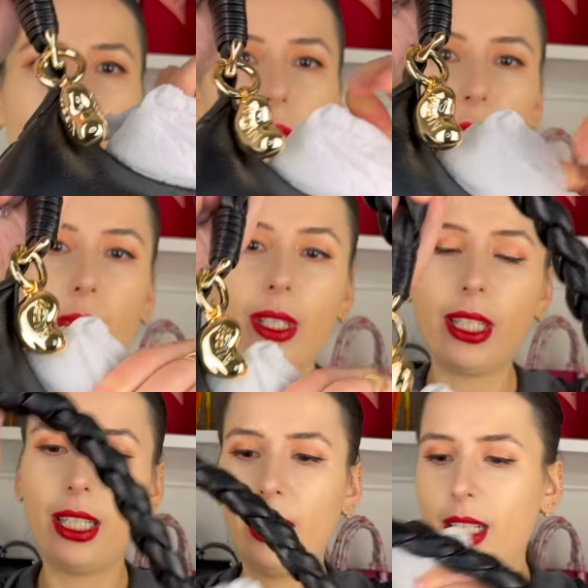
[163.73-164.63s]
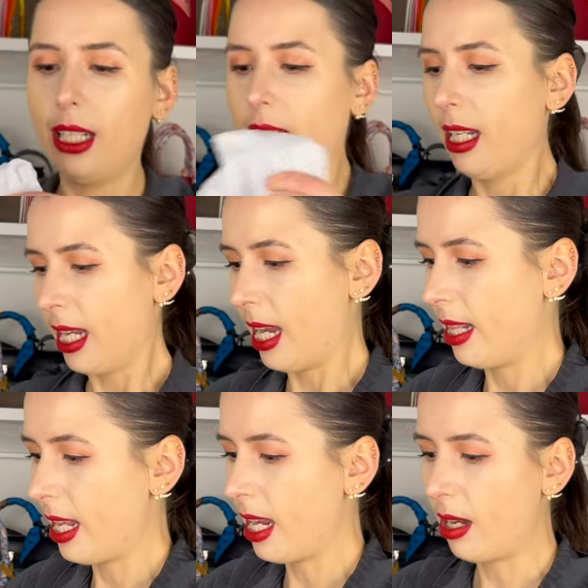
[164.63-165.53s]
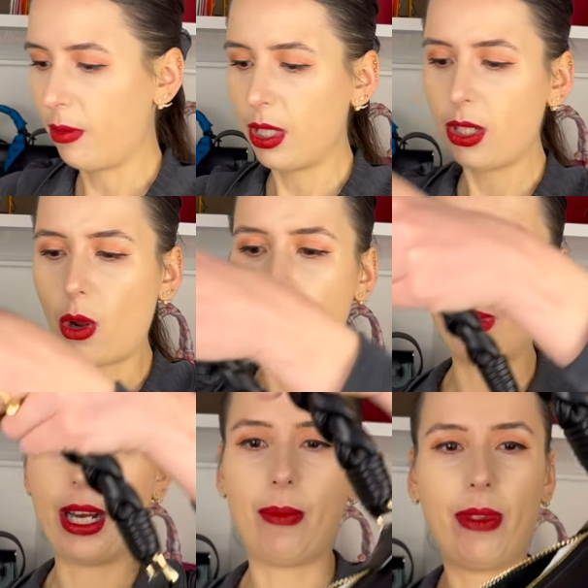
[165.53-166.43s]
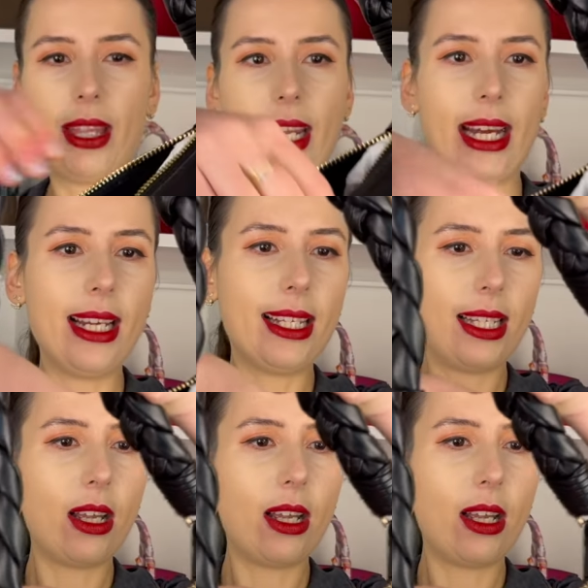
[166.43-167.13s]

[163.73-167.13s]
of look. And then we'll just open up this.